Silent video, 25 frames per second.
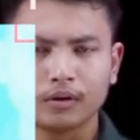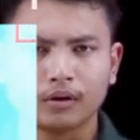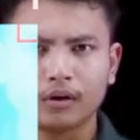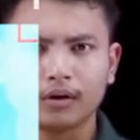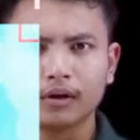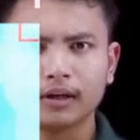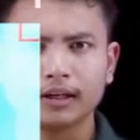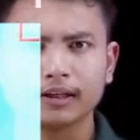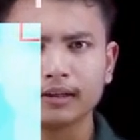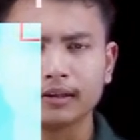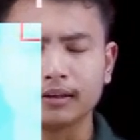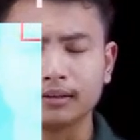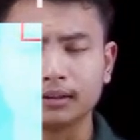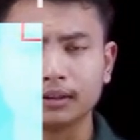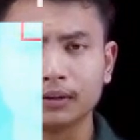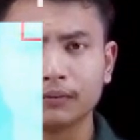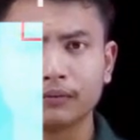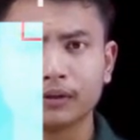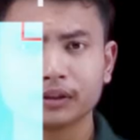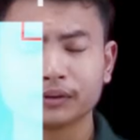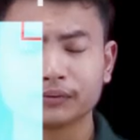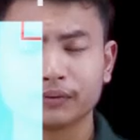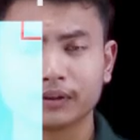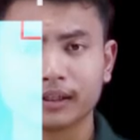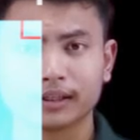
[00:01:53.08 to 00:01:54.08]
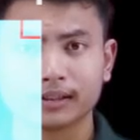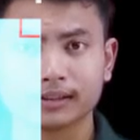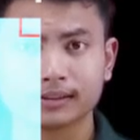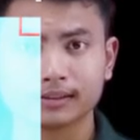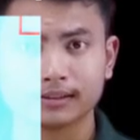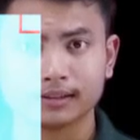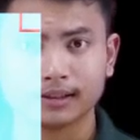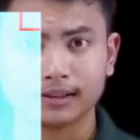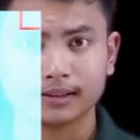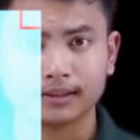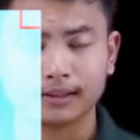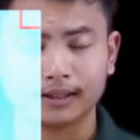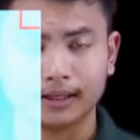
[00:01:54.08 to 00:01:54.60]
Or in other words, we can
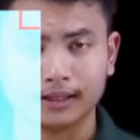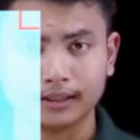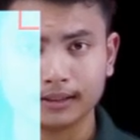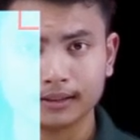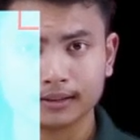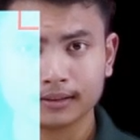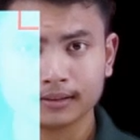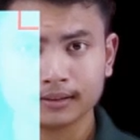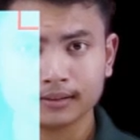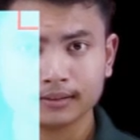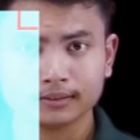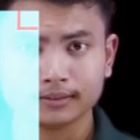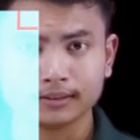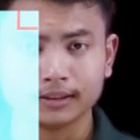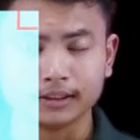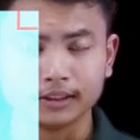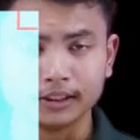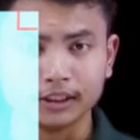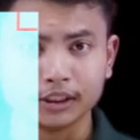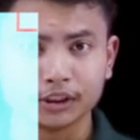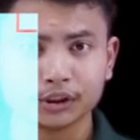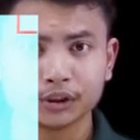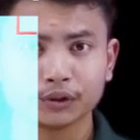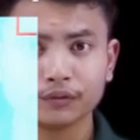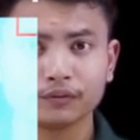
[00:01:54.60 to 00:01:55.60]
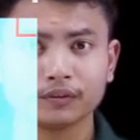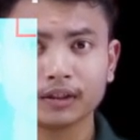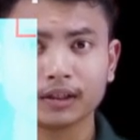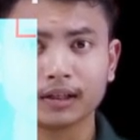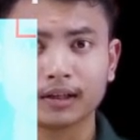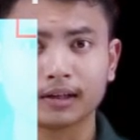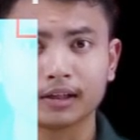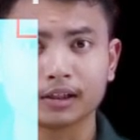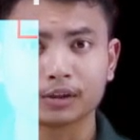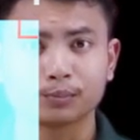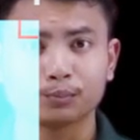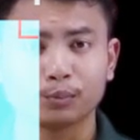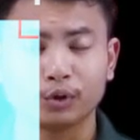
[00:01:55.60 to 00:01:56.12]
say that the ratio of the
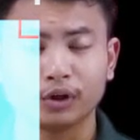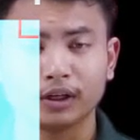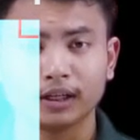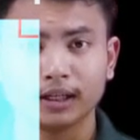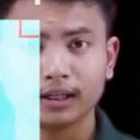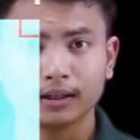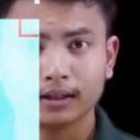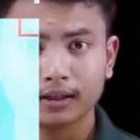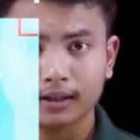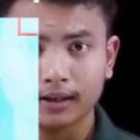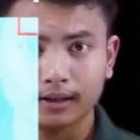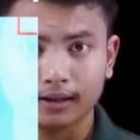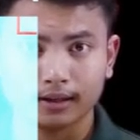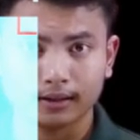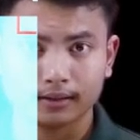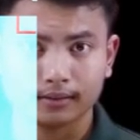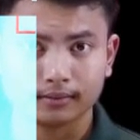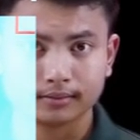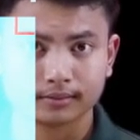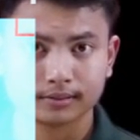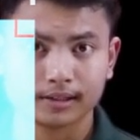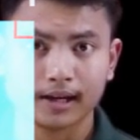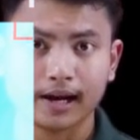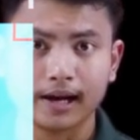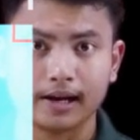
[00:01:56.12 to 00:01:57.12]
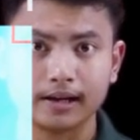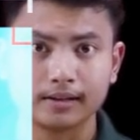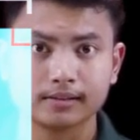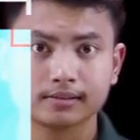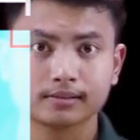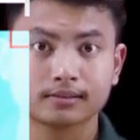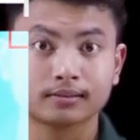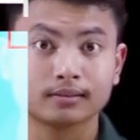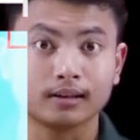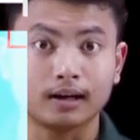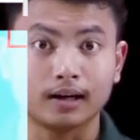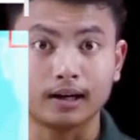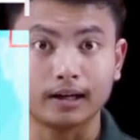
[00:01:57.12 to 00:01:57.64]
corresponding
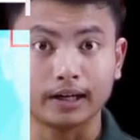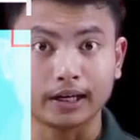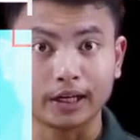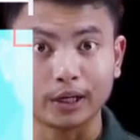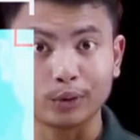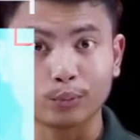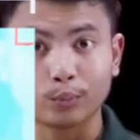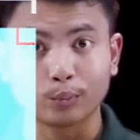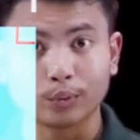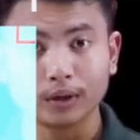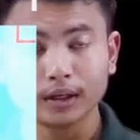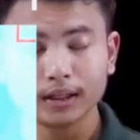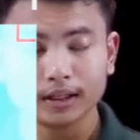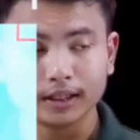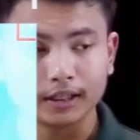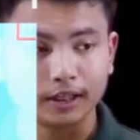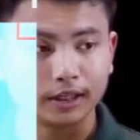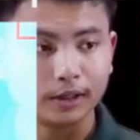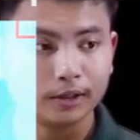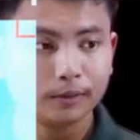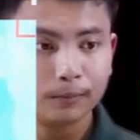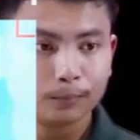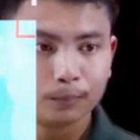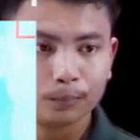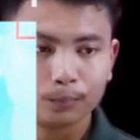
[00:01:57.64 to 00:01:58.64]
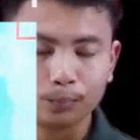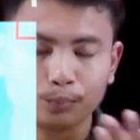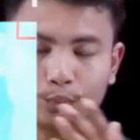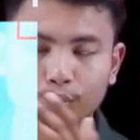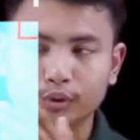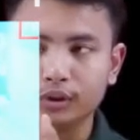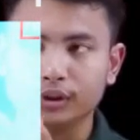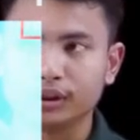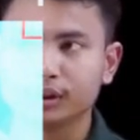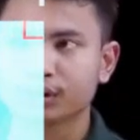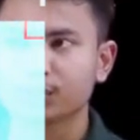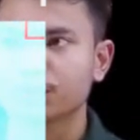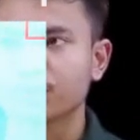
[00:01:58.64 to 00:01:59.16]
sides are equal in
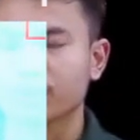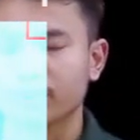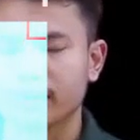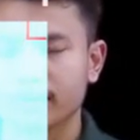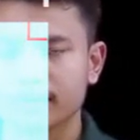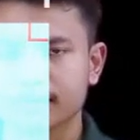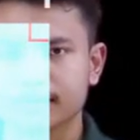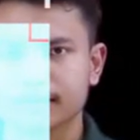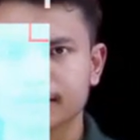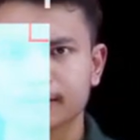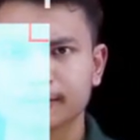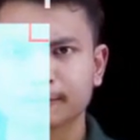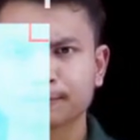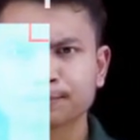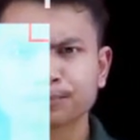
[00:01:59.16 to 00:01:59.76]
both the squares.